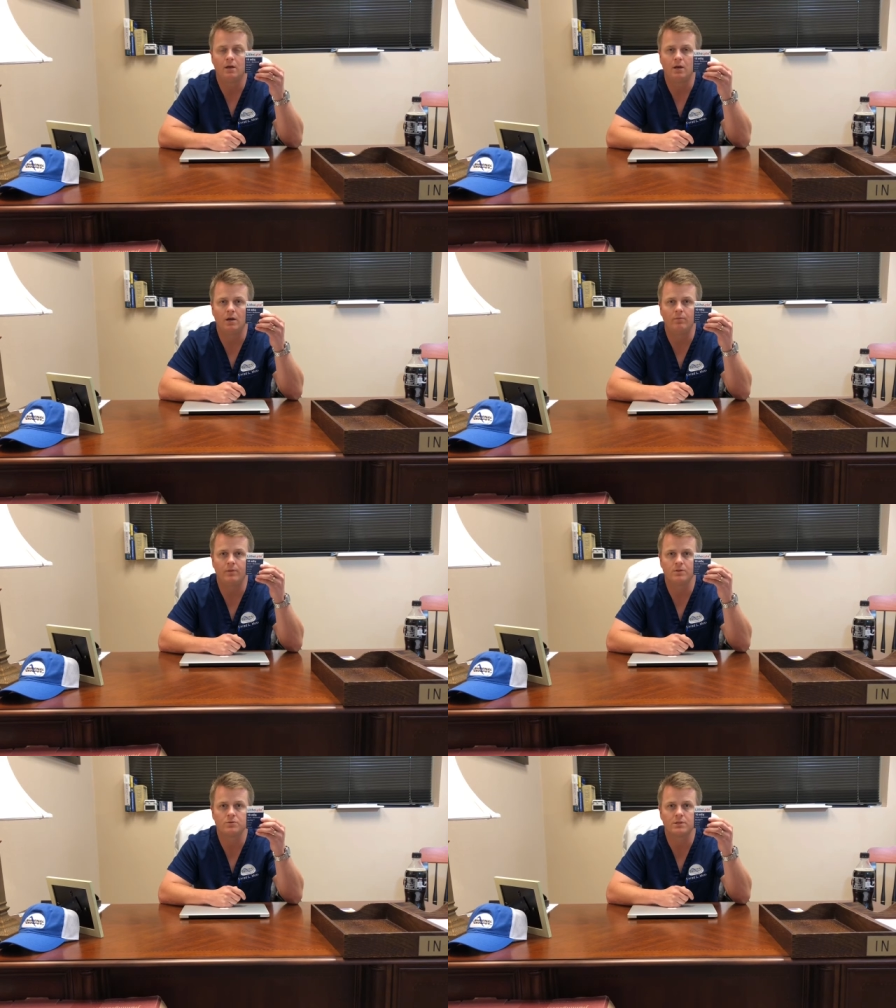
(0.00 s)
Um,
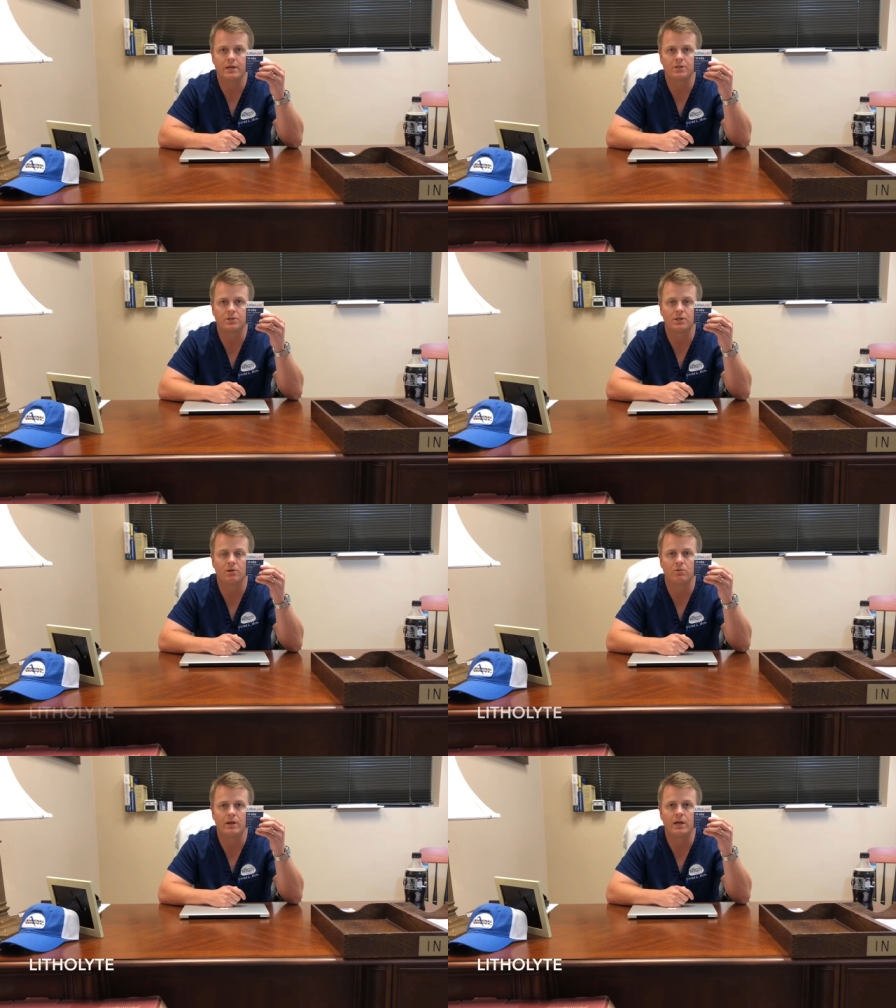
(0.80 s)
this was actually
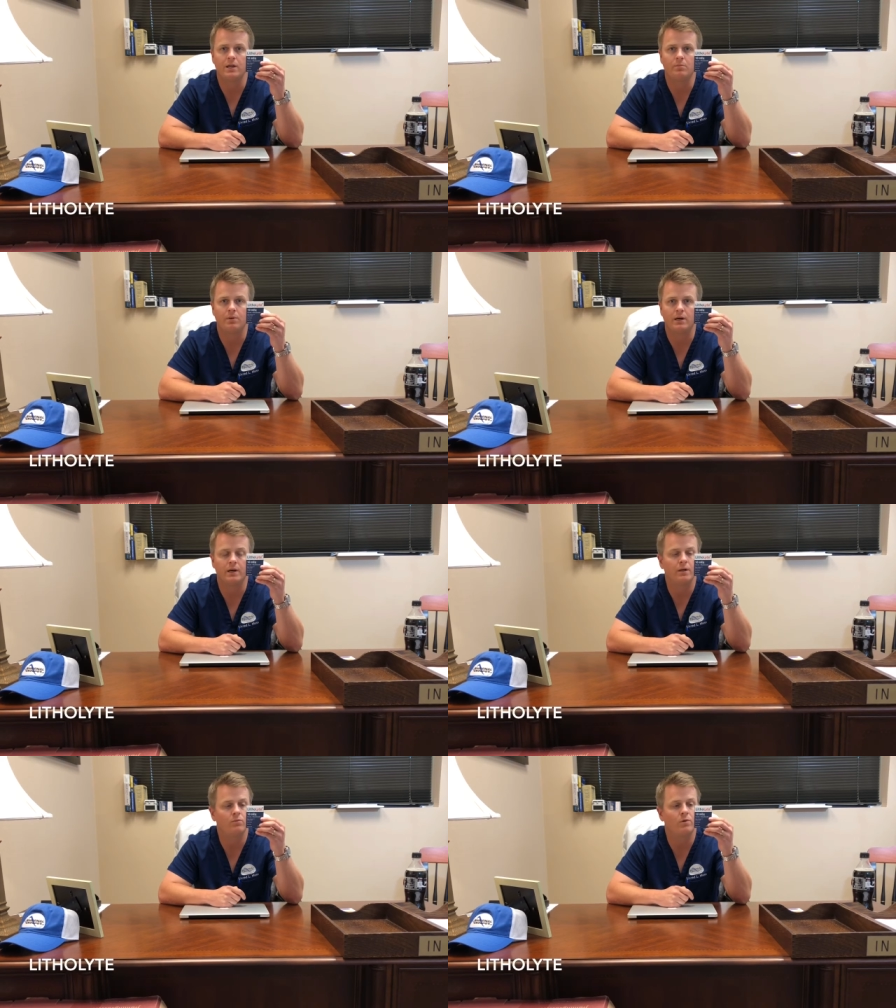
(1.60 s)
created
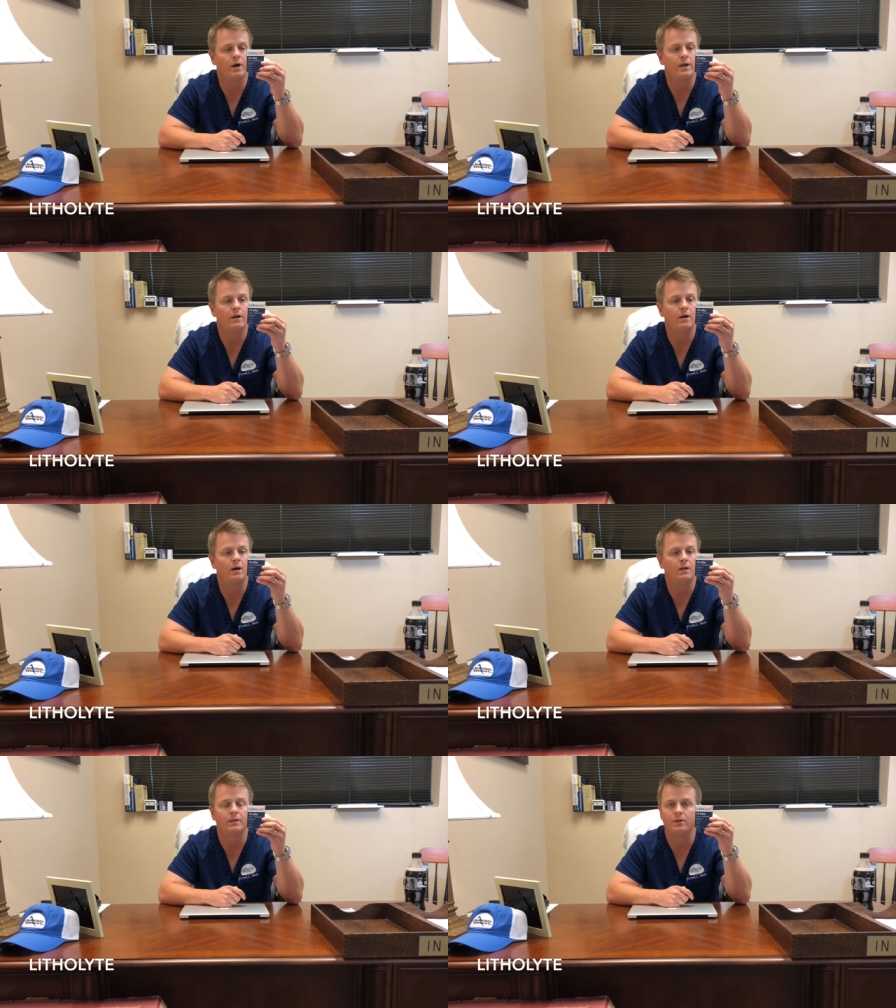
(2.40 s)
by Ryan
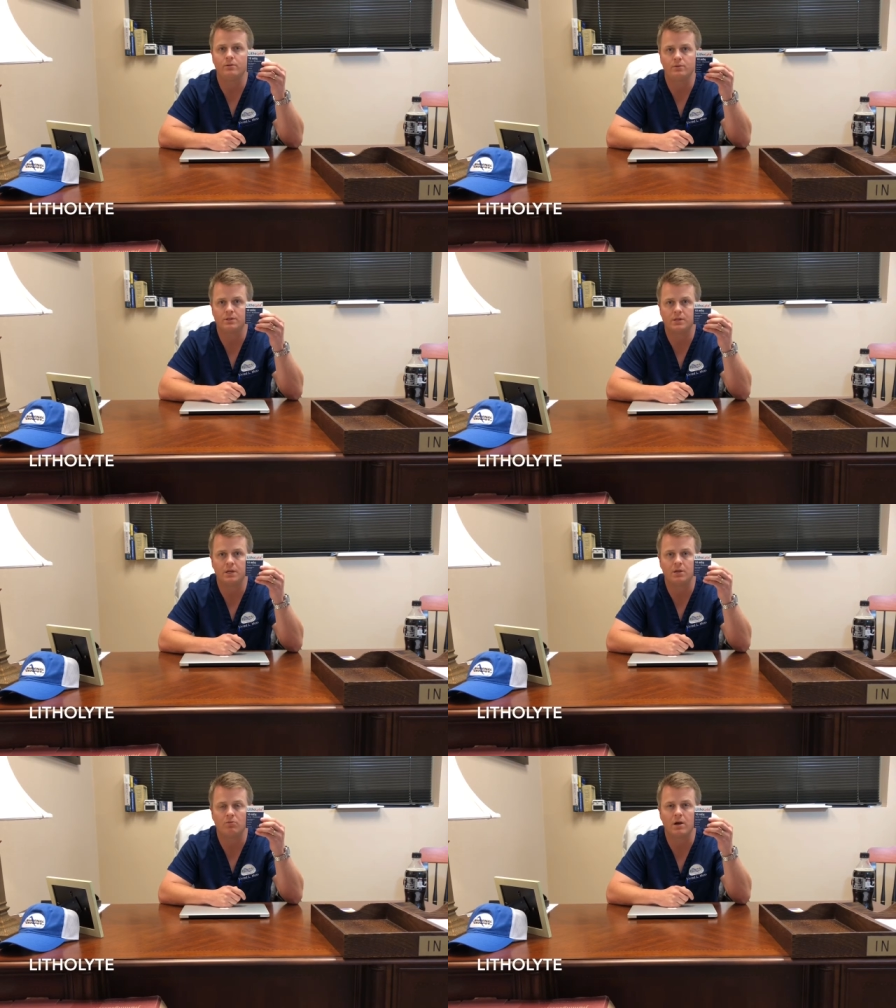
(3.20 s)
Holland, who is
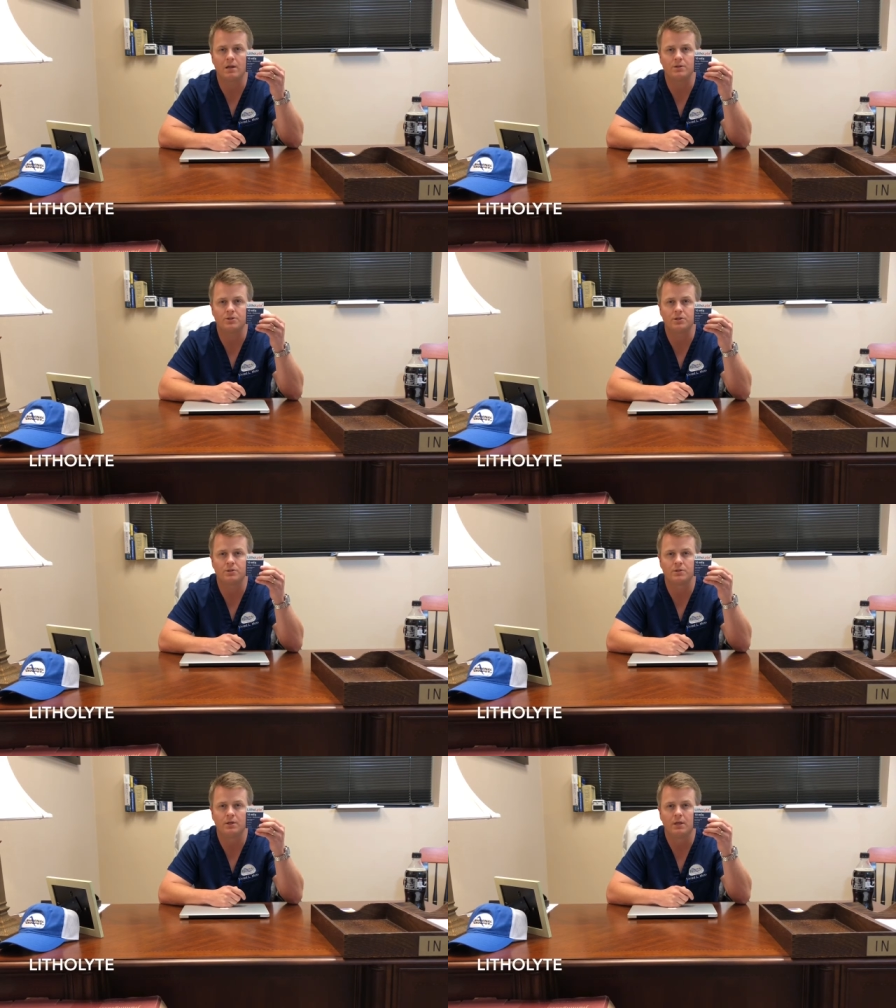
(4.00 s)
a
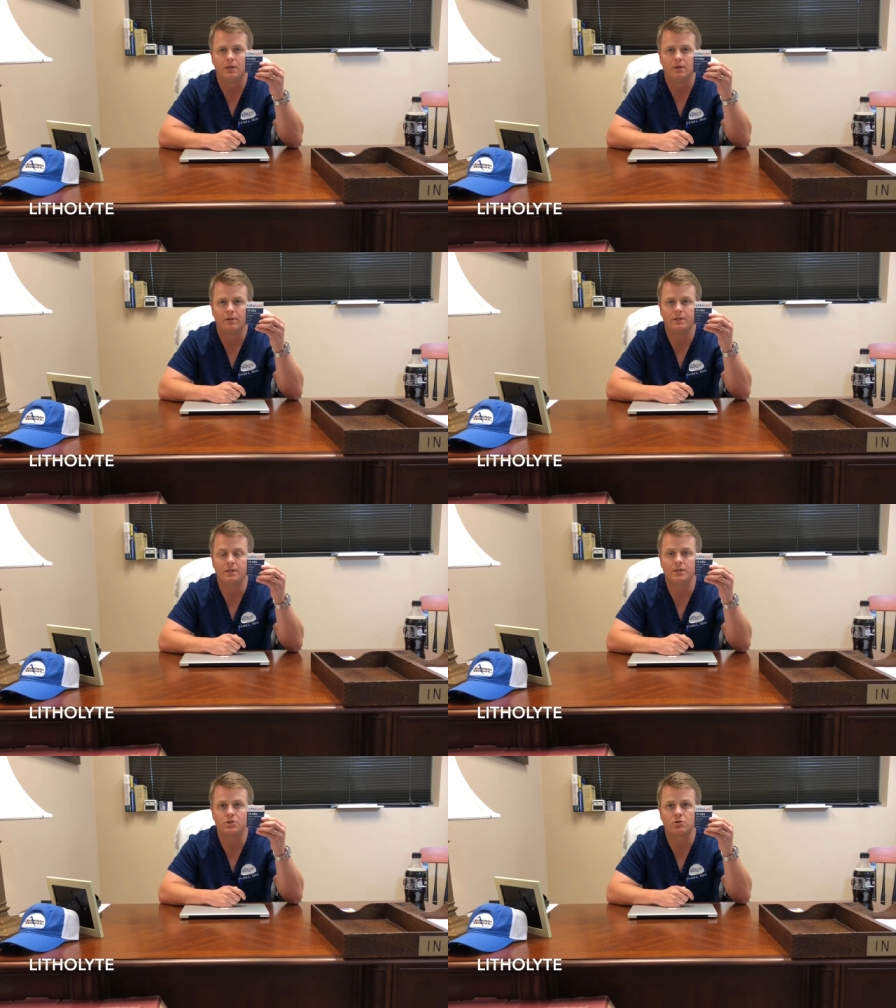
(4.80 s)
urologist that
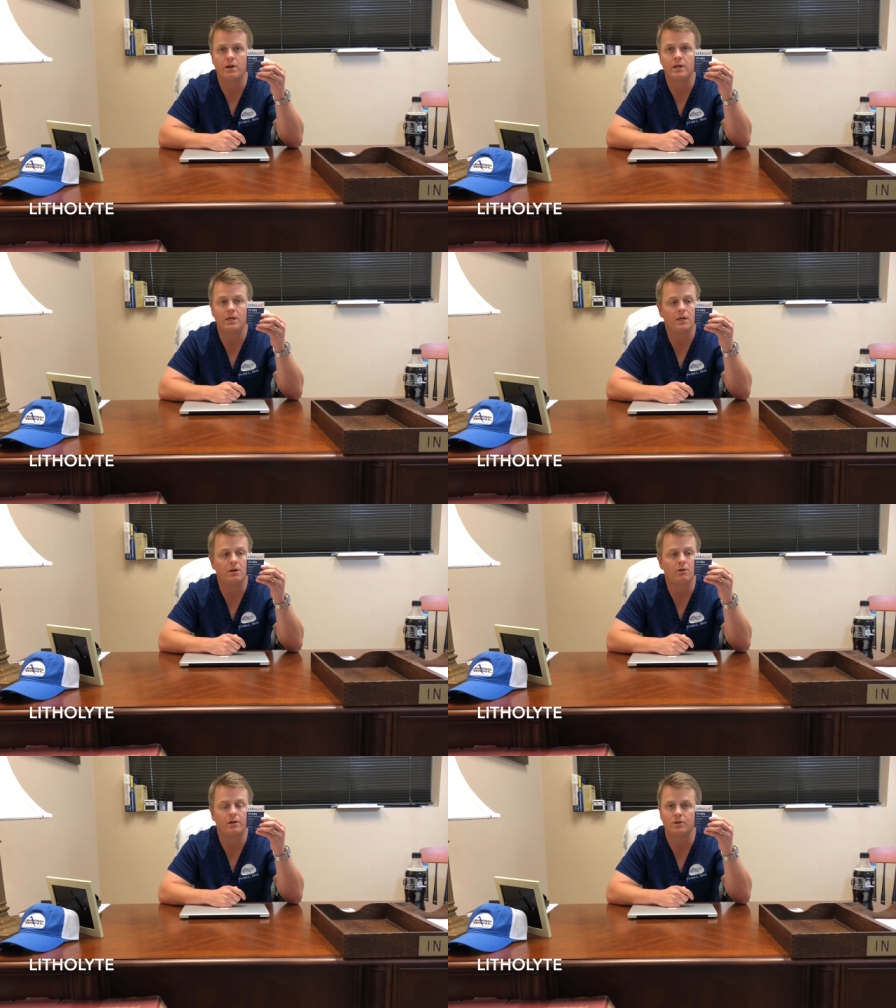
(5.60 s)
did his training
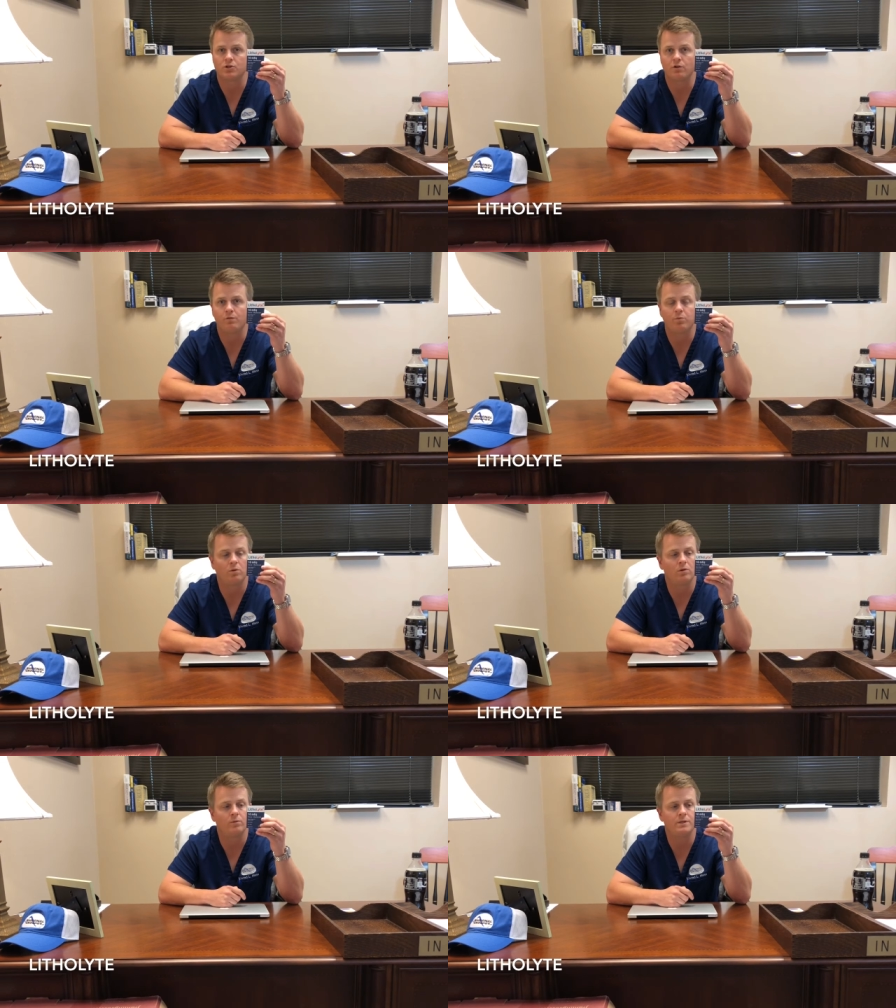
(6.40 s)
here in
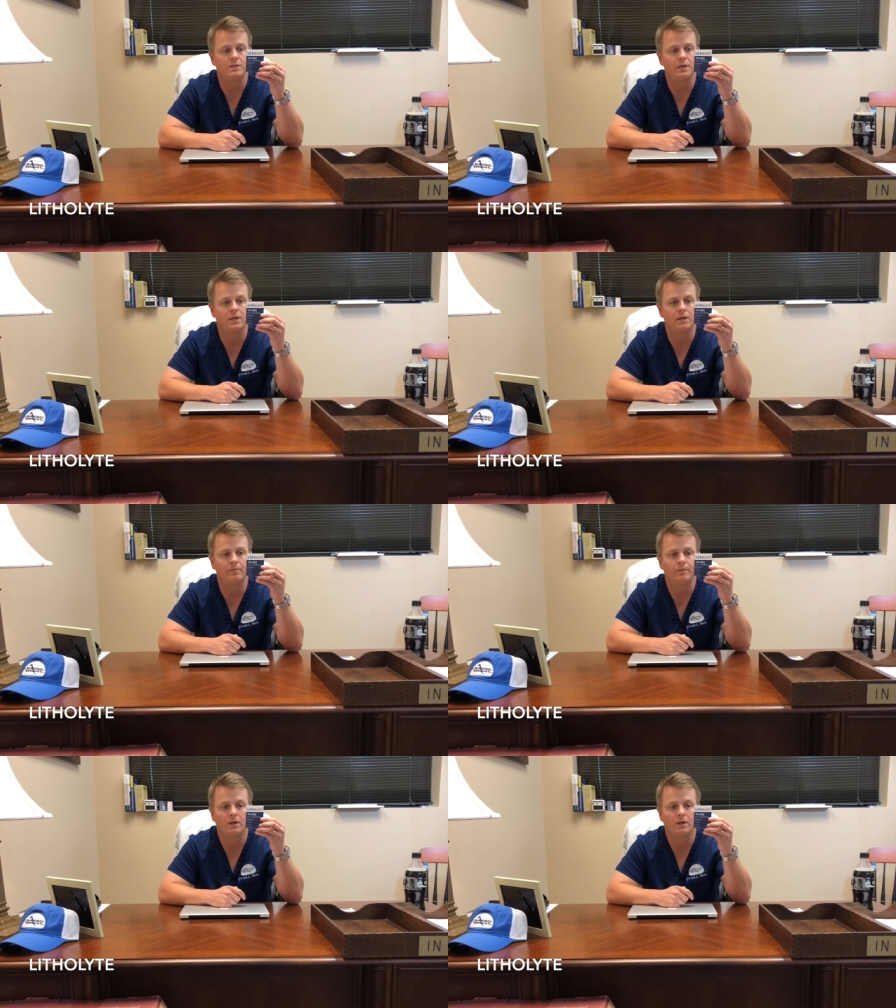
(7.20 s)
Shreveport, Louisiana.